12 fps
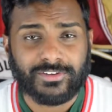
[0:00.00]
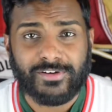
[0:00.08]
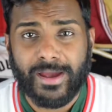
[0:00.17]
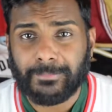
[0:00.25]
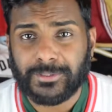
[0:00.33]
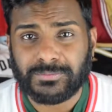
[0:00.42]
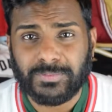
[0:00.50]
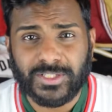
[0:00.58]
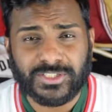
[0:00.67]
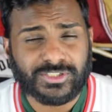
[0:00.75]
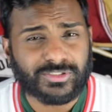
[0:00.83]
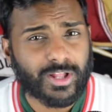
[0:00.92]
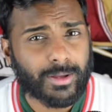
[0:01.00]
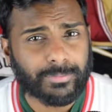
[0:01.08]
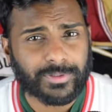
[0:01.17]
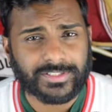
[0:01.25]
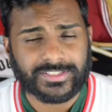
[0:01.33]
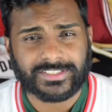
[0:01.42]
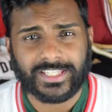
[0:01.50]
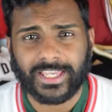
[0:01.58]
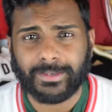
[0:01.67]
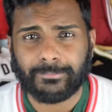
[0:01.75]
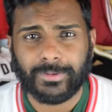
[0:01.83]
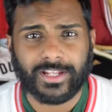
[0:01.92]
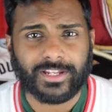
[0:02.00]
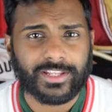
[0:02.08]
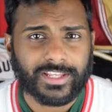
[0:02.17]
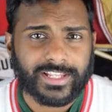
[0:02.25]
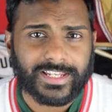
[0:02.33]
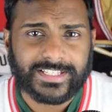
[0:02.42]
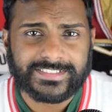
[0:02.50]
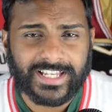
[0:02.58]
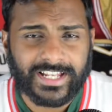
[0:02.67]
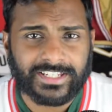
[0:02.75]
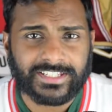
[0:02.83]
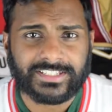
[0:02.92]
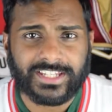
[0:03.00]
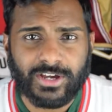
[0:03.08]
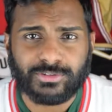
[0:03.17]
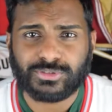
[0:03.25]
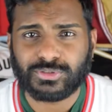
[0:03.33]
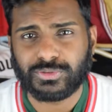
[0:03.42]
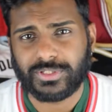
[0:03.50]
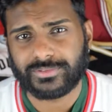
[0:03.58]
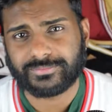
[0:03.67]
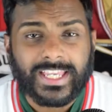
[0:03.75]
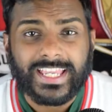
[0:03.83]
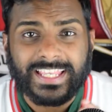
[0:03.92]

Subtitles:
Raptors played sloppy in this game, but let's get down to it.